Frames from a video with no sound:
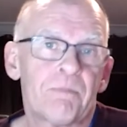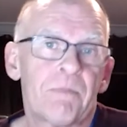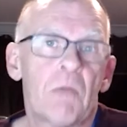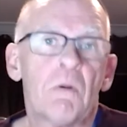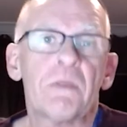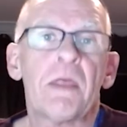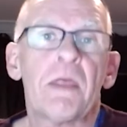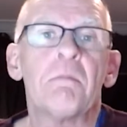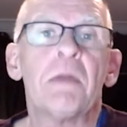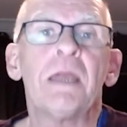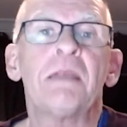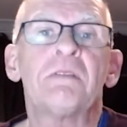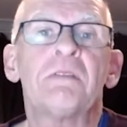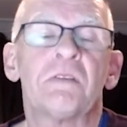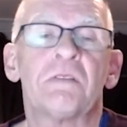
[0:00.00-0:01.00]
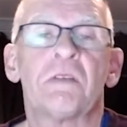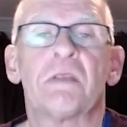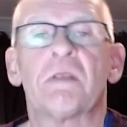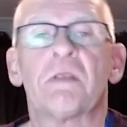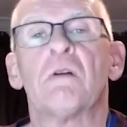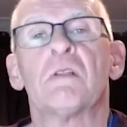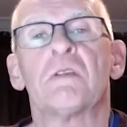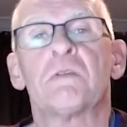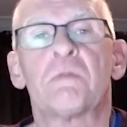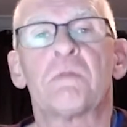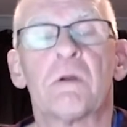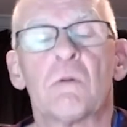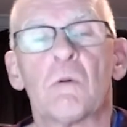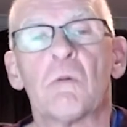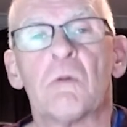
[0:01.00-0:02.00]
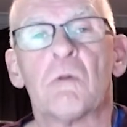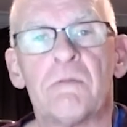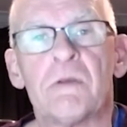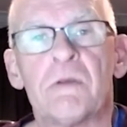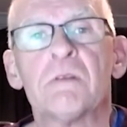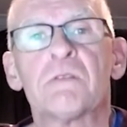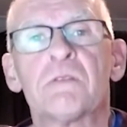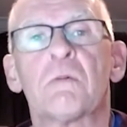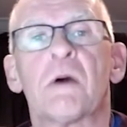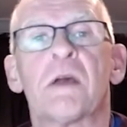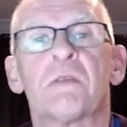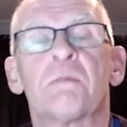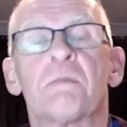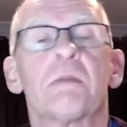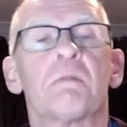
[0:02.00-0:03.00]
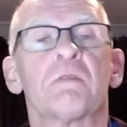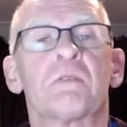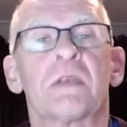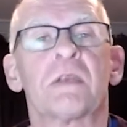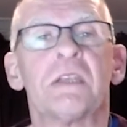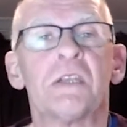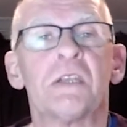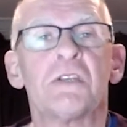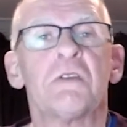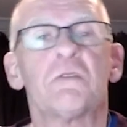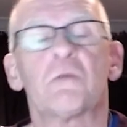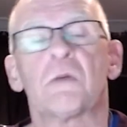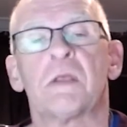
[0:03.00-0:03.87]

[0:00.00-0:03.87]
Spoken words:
And what that means is that the Holy Spirit will reveal to us people's conditions,